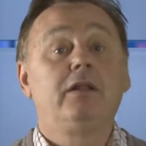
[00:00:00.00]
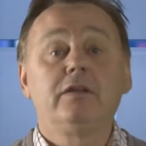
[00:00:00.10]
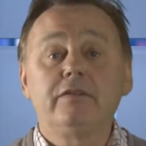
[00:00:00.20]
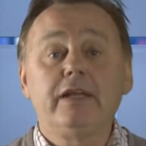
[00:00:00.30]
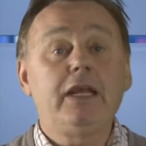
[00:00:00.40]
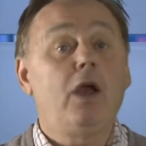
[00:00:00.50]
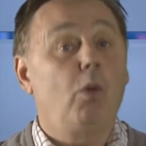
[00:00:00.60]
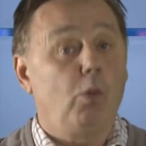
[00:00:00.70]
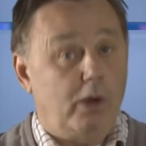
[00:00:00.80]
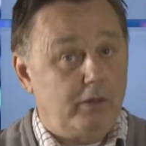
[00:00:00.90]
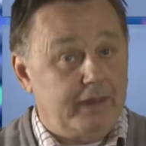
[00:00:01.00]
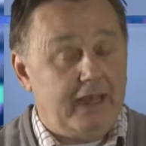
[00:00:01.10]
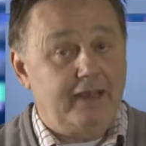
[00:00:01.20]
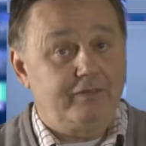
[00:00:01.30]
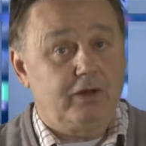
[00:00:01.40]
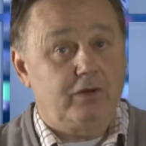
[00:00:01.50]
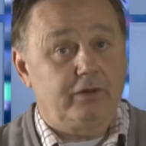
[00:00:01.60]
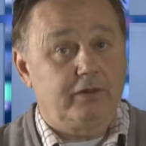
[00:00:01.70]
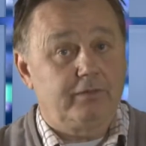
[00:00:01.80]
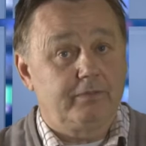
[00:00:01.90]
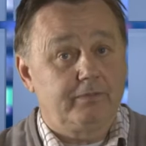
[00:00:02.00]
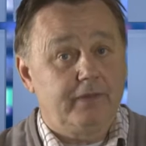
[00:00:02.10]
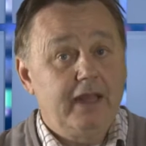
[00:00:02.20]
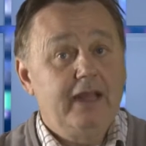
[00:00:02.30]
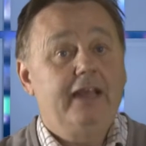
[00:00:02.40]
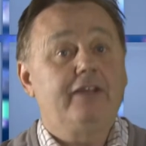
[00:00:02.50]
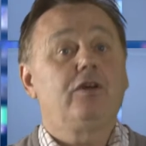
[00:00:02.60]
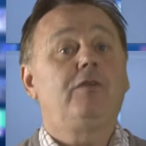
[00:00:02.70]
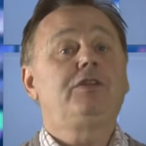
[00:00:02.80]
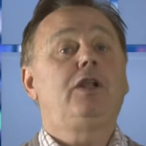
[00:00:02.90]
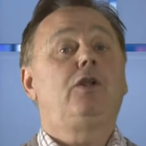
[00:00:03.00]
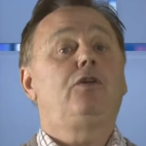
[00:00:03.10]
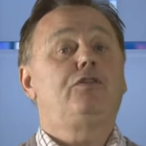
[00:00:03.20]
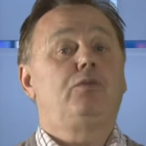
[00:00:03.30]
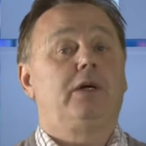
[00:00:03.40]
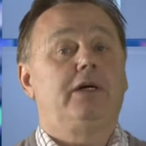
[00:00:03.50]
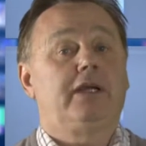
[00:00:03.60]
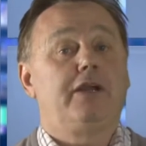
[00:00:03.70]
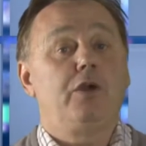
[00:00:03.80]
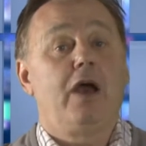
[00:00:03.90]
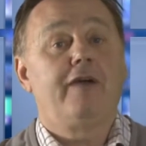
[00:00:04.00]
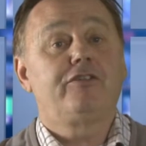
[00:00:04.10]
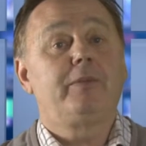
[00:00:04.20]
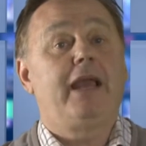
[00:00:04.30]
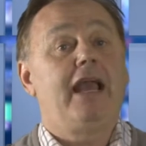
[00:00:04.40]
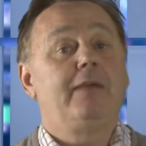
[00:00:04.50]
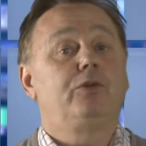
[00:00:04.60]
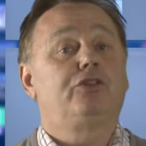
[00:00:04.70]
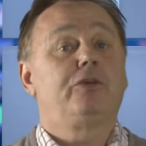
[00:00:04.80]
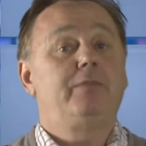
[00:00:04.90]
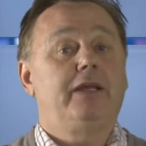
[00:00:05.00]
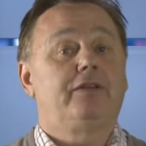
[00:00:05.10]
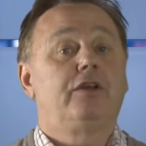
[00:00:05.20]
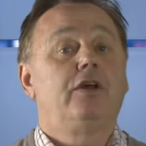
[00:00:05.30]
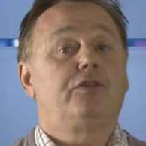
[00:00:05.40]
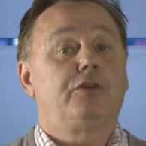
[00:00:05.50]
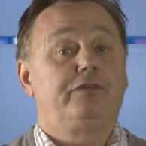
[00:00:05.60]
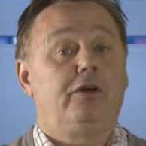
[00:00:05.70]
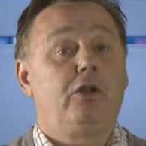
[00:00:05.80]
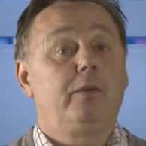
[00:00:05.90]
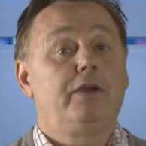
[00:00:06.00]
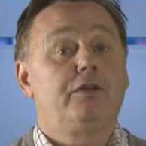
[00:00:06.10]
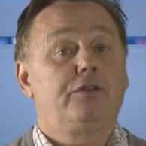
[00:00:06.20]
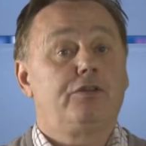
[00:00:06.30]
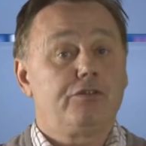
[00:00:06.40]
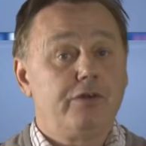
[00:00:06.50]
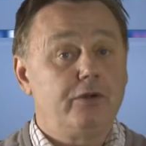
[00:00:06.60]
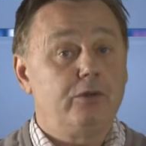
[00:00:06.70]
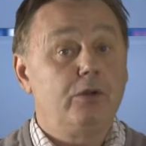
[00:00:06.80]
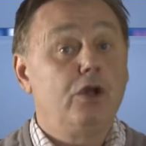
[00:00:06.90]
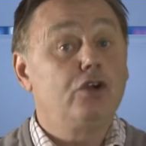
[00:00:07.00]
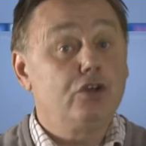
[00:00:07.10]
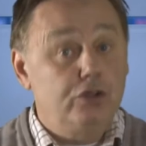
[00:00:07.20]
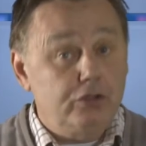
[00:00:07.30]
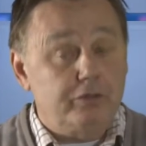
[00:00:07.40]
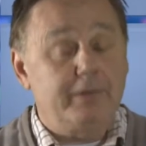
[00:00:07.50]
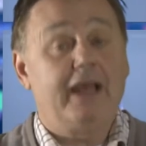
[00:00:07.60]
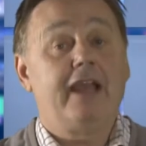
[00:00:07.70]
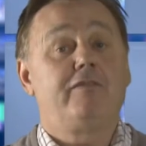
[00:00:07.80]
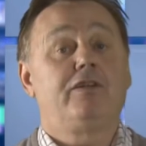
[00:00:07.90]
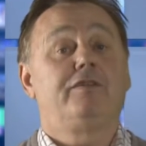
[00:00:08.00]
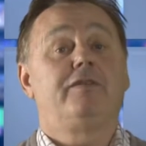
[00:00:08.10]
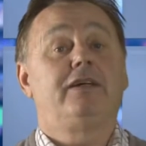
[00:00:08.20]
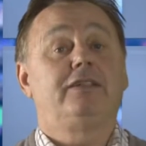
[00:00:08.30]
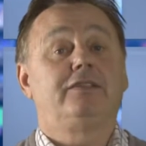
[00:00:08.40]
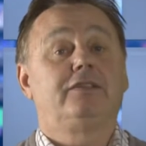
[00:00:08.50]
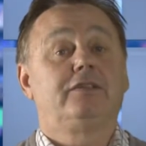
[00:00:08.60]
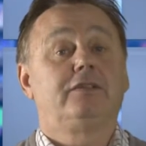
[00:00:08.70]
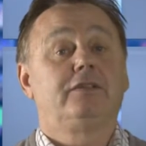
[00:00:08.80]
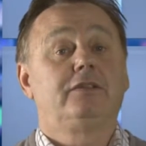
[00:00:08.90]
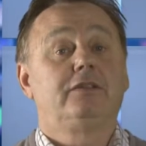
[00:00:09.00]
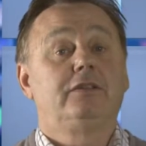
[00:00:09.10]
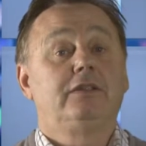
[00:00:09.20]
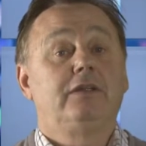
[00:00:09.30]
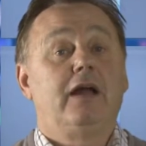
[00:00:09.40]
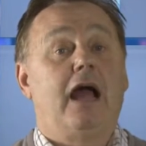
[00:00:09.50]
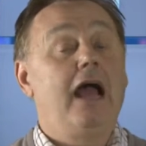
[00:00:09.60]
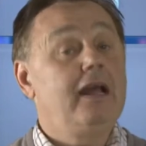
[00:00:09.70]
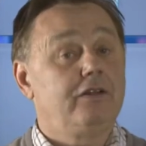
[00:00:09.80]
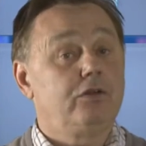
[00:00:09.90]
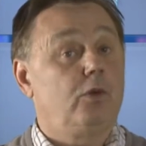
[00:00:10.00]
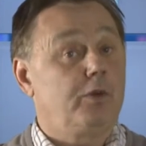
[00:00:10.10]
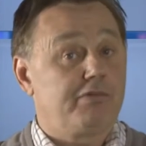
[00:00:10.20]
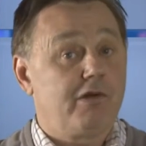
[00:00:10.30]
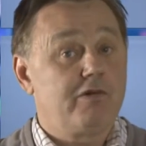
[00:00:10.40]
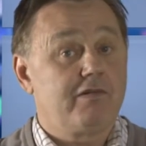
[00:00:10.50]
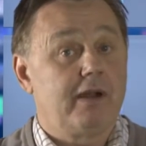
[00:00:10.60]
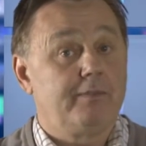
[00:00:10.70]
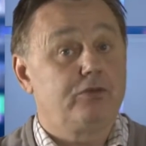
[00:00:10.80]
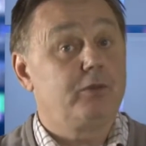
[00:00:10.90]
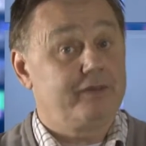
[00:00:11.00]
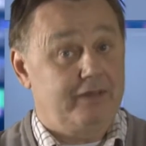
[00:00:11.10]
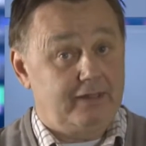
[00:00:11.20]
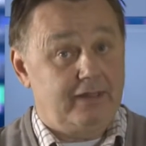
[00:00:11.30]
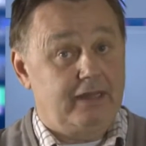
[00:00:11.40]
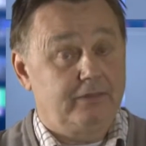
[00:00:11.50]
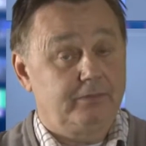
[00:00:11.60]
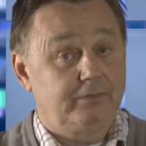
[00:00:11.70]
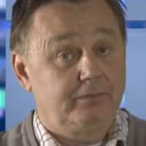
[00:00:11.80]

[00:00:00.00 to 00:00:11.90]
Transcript: a lovely, well-behaved dog. It's often a lot of work and you have to be able to commit to following through good behavioural advice and all the programs we set down.